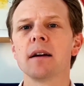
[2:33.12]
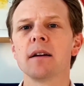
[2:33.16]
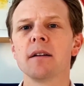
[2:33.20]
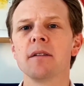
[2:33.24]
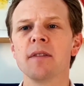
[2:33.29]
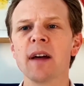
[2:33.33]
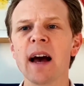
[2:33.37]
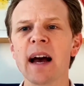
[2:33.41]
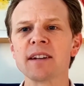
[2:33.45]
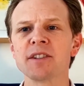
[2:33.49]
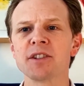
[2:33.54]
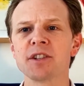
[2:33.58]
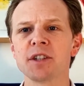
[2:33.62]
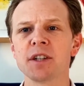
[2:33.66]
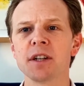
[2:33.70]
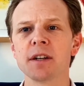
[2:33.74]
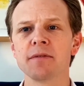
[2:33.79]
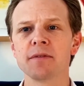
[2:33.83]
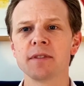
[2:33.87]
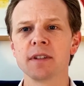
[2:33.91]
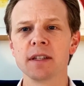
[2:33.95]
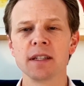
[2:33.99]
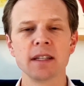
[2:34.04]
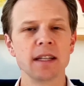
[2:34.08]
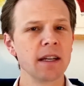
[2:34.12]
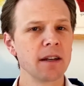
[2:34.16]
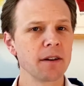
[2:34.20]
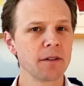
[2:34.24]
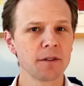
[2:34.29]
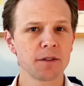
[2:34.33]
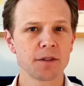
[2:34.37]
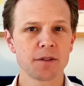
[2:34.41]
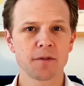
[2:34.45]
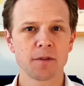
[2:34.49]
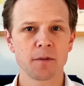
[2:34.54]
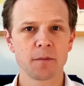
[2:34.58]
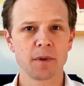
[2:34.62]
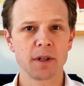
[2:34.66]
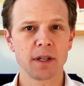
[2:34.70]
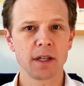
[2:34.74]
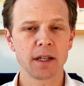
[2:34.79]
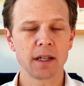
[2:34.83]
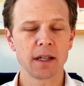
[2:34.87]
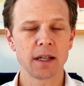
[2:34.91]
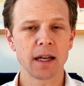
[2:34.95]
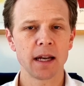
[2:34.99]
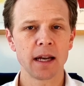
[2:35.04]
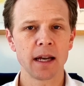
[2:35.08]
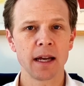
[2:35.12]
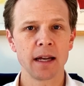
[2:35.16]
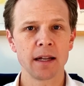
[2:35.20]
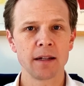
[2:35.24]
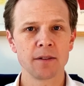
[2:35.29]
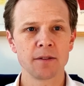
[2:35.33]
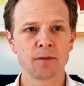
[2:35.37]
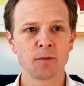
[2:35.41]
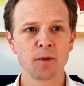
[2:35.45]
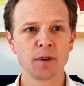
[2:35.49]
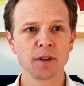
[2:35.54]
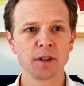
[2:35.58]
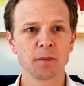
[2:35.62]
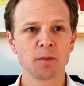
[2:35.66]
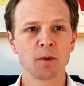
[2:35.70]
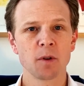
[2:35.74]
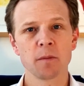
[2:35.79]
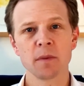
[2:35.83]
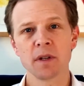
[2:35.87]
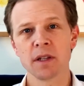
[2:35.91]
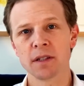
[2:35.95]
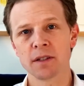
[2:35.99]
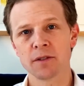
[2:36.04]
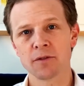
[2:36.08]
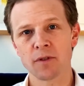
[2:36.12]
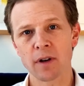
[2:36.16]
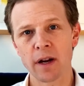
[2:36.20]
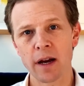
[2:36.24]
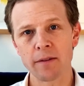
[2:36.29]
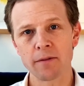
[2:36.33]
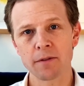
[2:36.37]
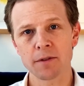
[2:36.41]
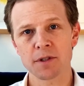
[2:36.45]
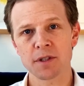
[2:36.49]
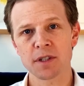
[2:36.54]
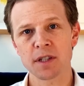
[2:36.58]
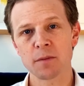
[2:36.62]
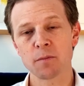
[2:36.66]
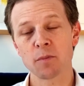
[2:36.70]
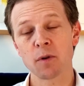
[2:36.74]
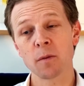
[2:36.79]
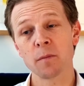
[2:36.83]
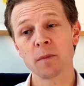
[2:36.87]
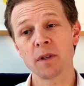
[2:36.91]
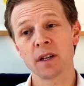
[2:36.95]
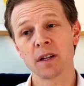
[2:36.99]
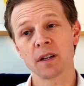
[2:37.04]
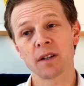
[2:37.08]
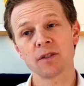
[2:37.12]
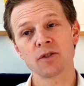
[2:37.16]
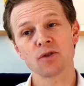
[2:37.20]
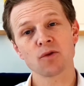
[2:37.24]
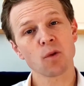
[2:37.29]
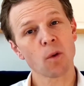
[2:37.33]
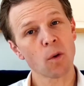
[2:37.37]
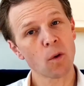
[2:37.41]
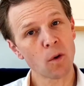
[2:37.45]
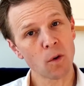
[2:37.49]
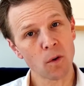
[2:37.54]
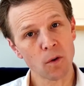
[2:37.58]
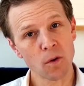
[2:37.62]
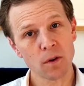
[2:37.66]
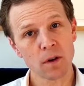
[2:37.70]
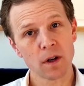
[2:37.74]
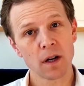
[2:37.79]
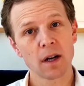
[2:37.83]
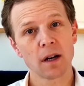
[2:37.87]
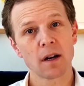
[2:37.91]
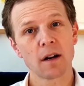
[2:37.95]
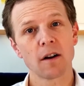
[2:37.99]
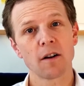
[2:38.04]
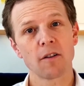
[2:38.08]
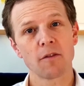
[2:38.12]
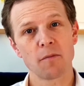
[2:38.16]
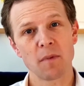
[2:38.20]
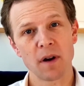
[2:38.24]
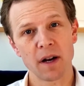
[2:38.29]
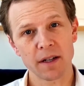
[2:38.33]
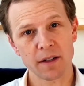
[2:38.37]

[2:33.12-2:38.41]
that shifted gears for me and really put me in the driver's seat, put me in control of my